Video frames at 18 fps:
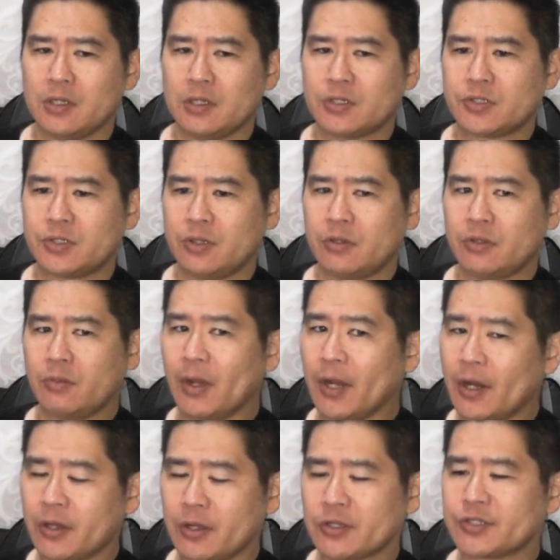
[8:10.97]
So the way
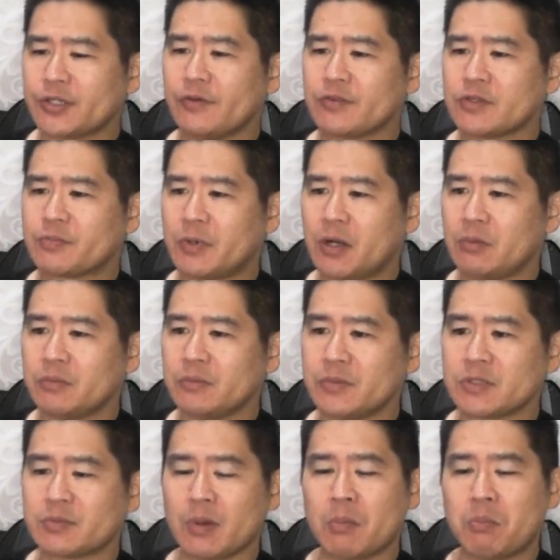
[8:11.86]
how you're going to solve this
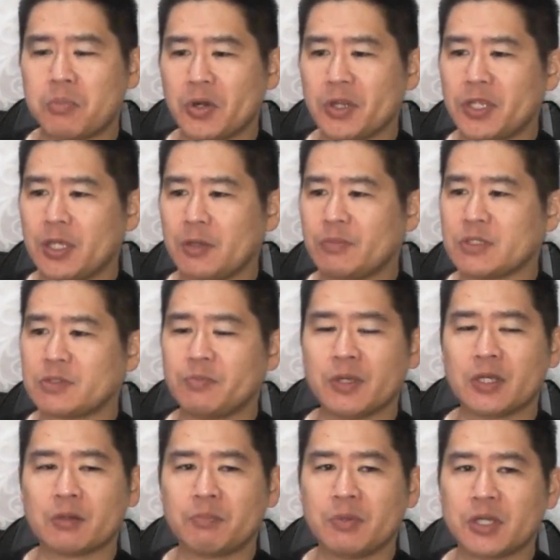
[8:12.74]
problem is by breaking up this
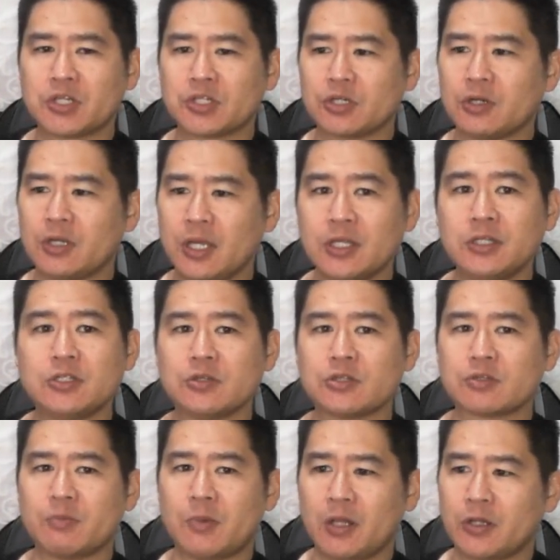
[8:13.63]
bigger picture
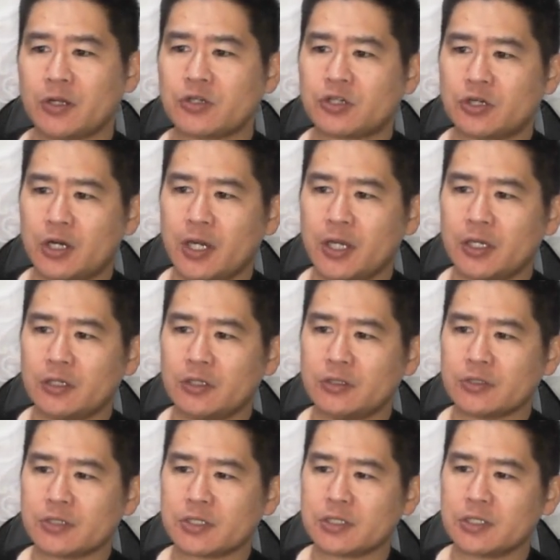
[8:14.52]
into smaller
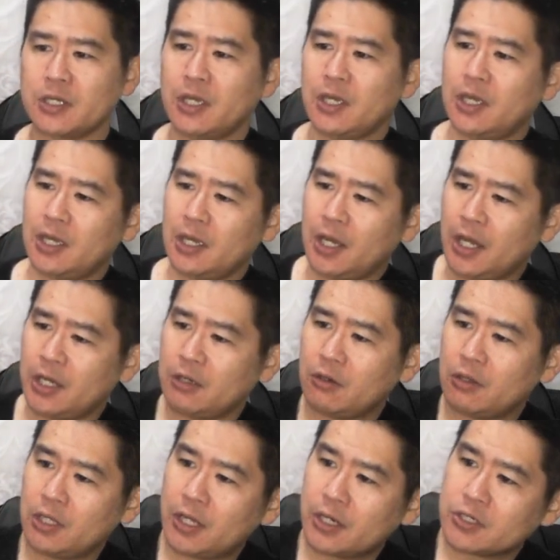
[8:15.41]
triangles. I
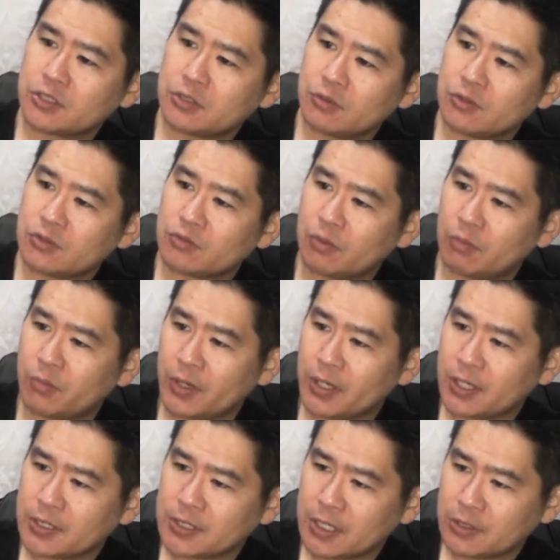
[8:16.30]
know a lot of students will
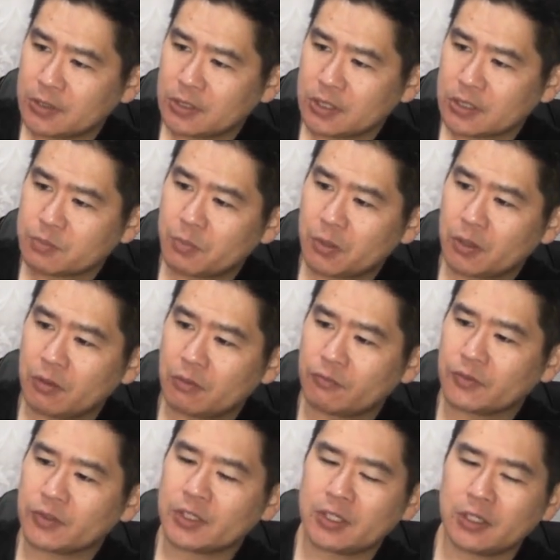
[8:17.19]
break it down to this part
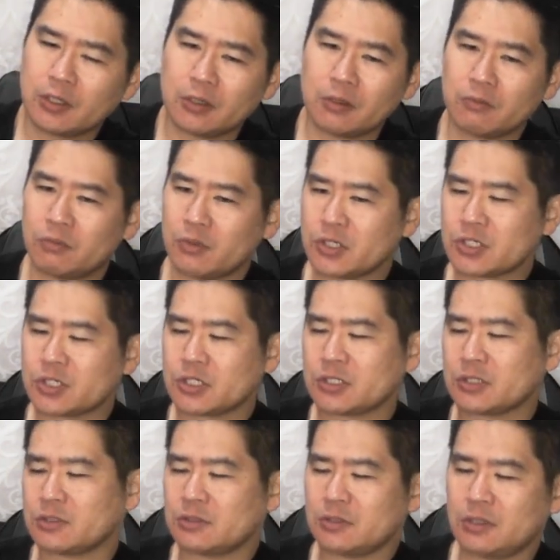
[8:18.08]
over here,
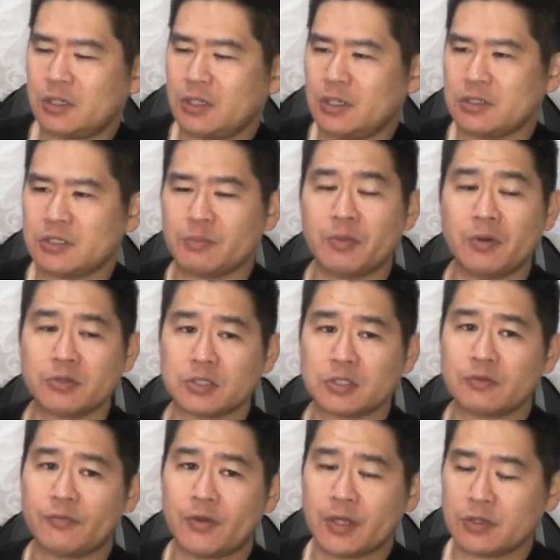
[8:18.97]
which I suppose
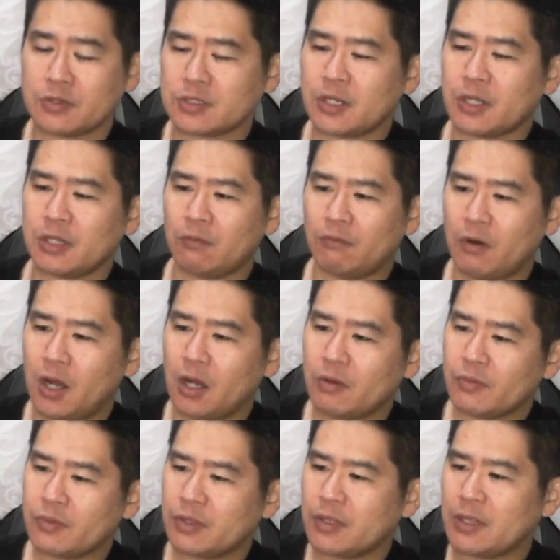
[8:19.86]
is fine. There's nothing
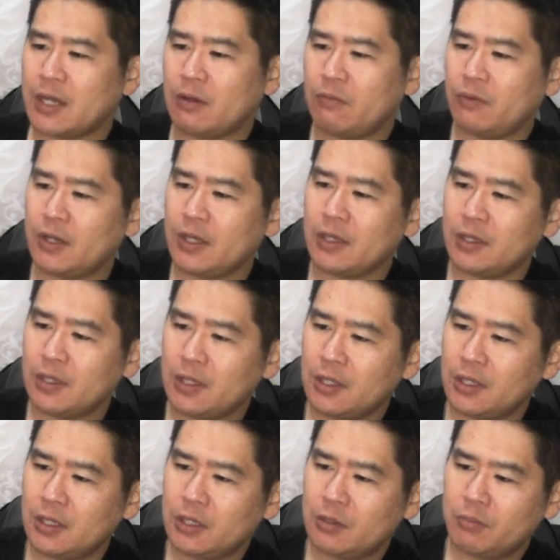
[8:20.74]
wrong with it that way.
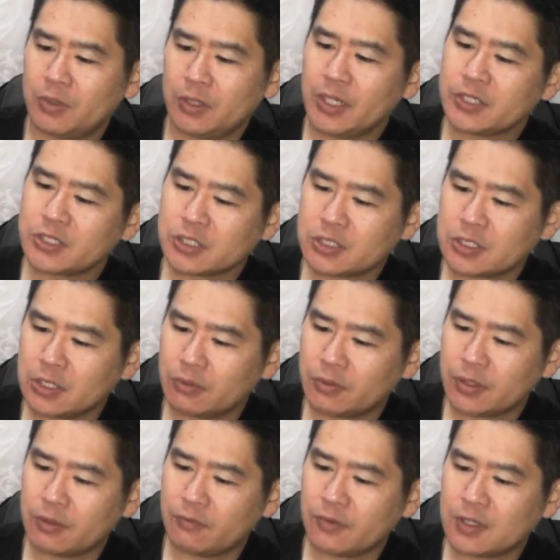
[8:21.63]
But let's just deal
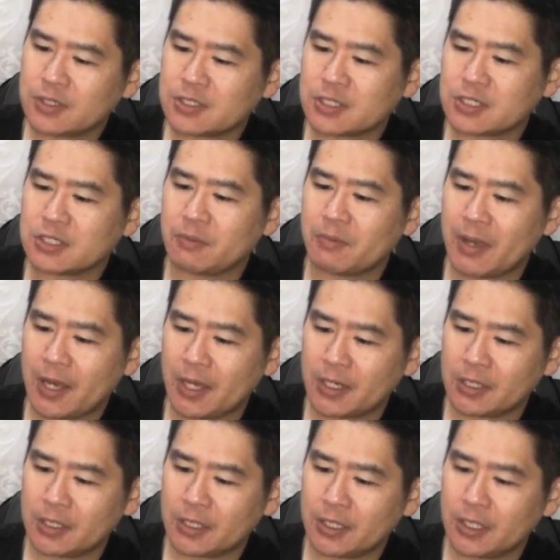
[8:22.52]
with everything
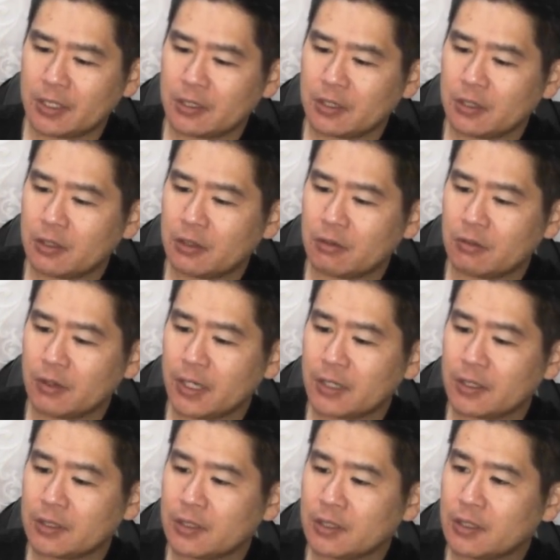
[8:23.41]
systematically. All
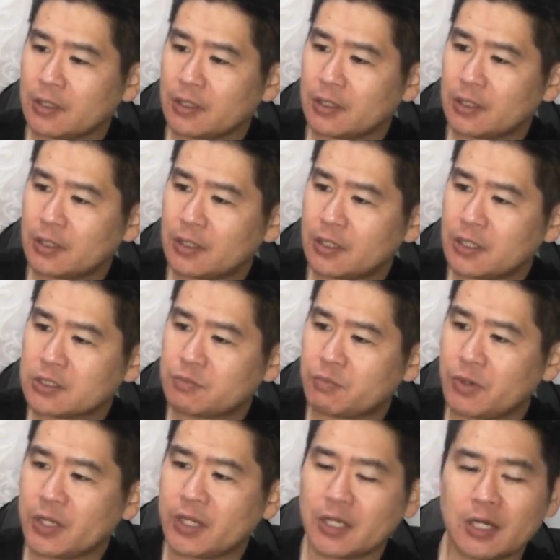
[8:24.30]
right. Let's
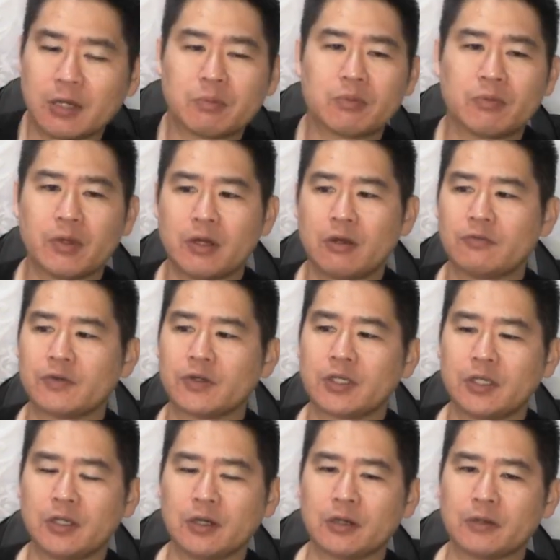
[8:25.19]
break it up right over
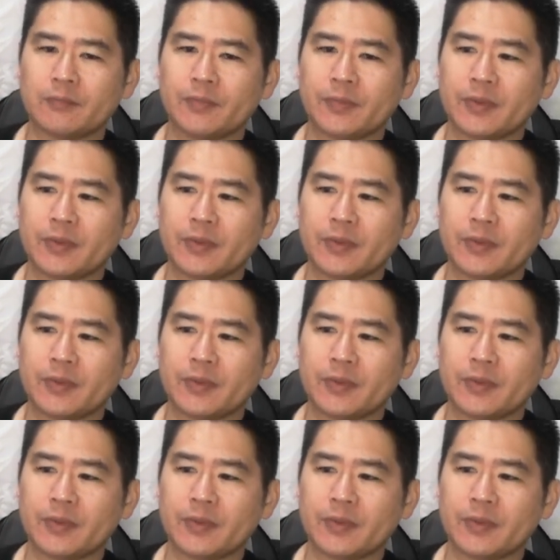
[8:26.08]
here.